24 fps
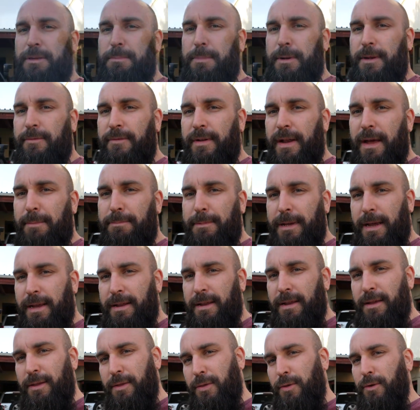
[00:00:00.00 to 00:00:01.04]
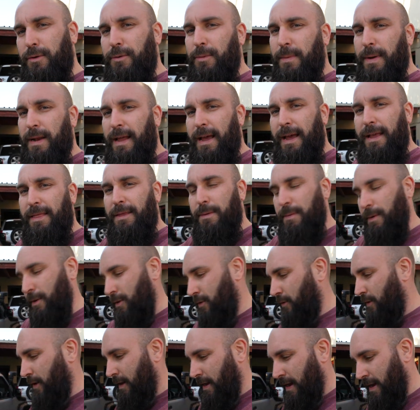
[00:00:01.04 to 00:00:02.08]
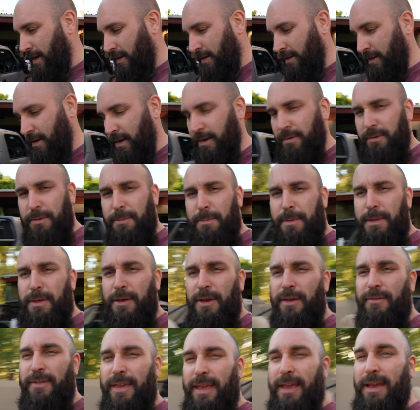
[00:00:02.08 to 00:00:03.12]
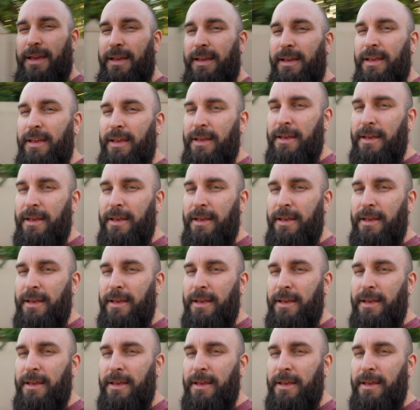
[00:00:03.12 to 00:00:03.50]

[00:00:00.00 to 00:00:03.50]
a bit of an update. Thought while I had the windscreen out and I was busy over here,